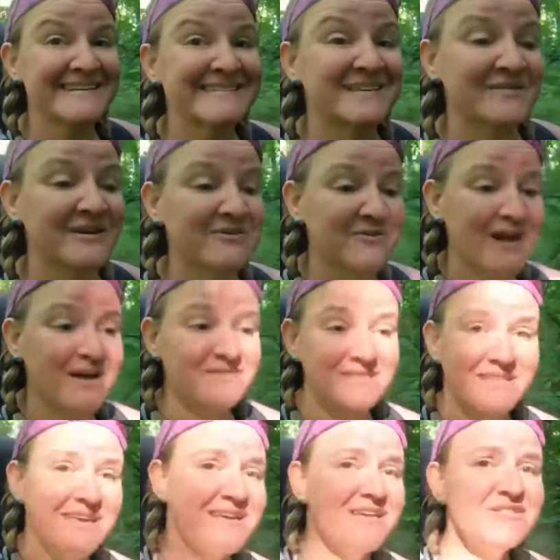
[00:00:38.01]
so we don't have to
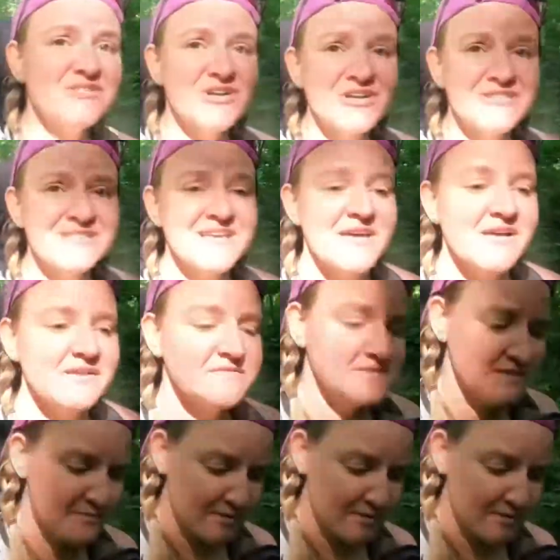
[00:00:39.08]
like injure ourselves.